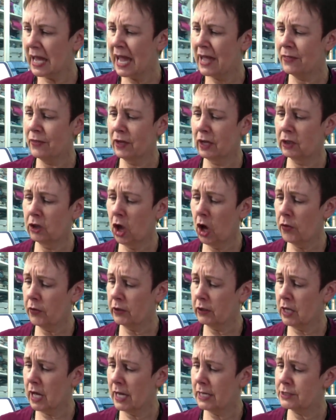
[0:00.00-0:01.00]
And along
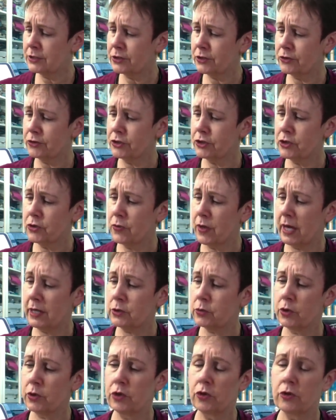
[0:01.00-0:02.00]
the lines here too,
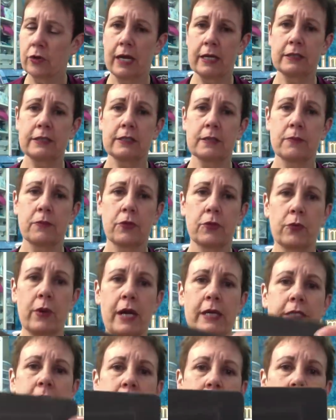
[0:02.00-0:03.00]
that's where you'll get some
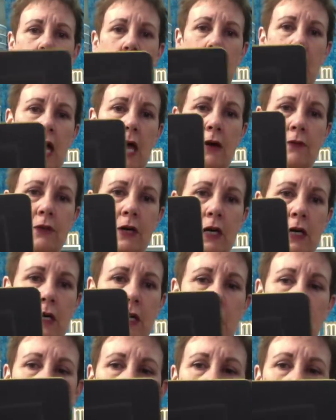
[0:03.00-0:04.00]
threads in here. Like I have a
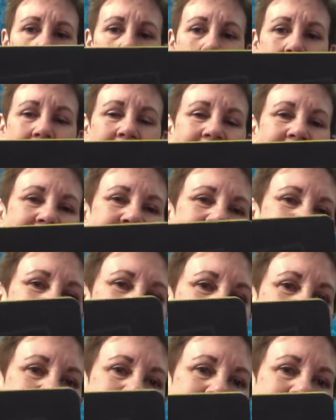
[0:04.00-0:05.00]
rag cutting
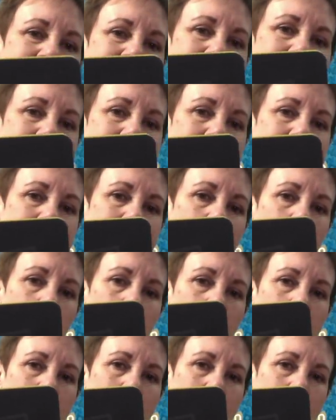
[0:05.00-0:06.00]
die
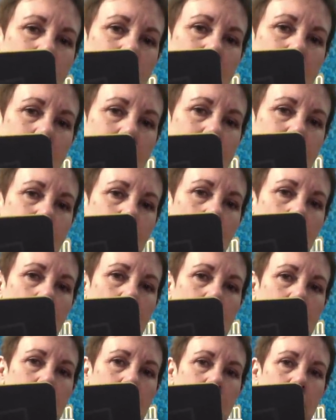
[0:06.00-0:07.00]
where it actually cuts all
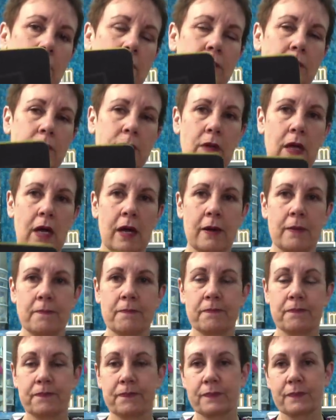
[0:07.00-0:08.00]
the little,
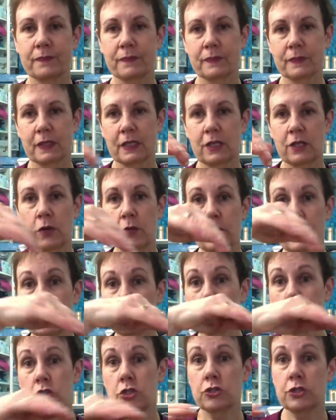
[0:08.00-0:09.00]
um, you know, the
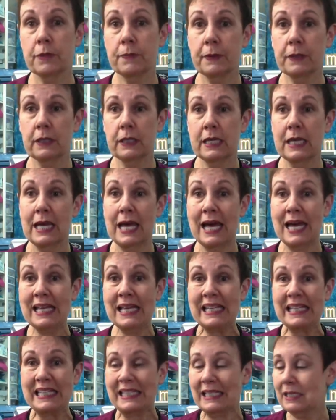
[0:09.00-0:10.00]
edges you typically
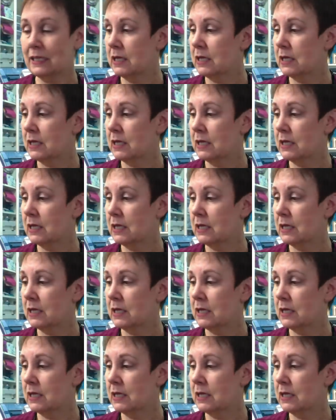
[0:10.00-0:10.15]
cut